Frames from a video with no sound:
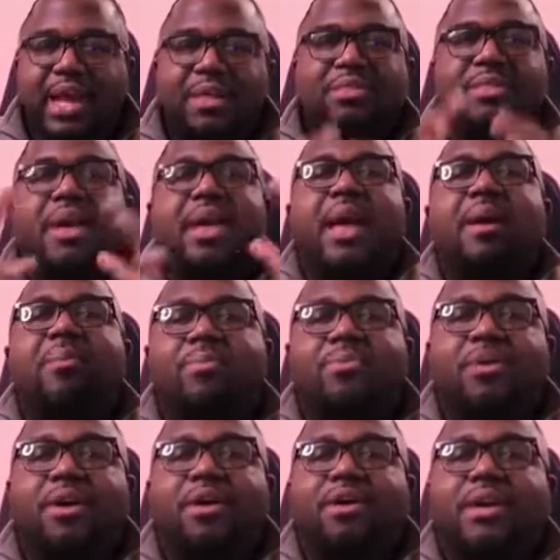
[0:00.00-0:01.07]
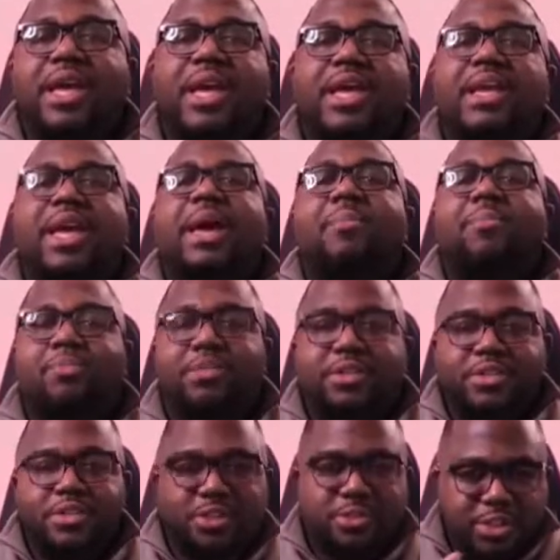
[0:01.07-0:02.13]
and the Emperor and
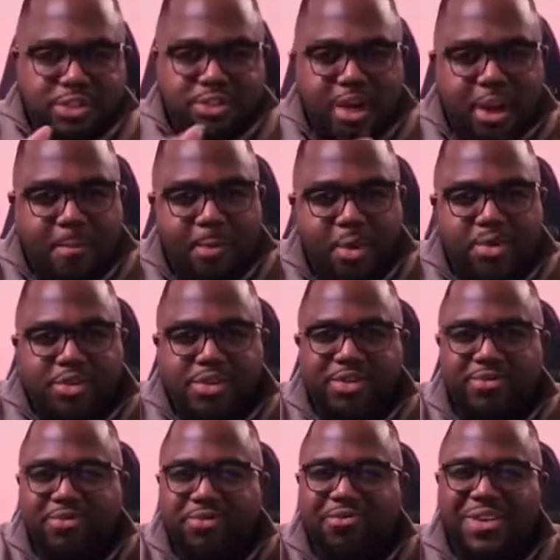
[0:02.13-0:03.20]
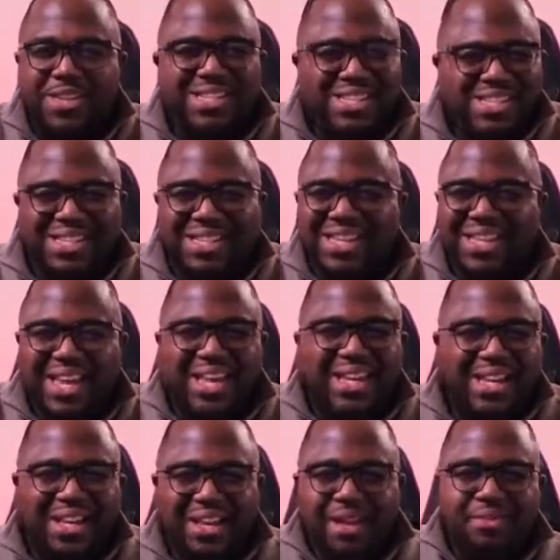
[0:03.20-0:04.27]
Empress, which is our most
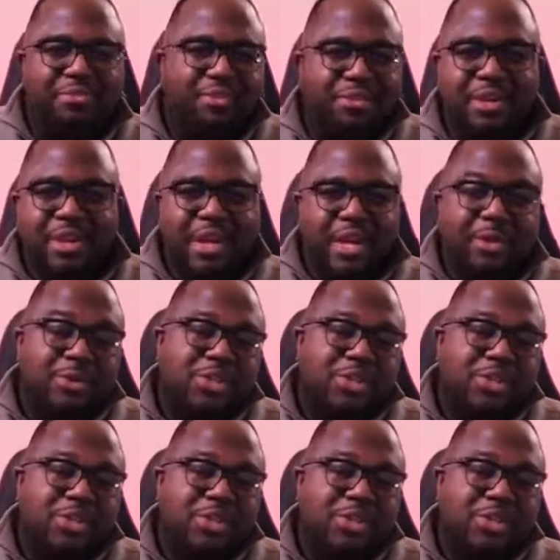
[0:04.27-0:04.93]
sophisticated level,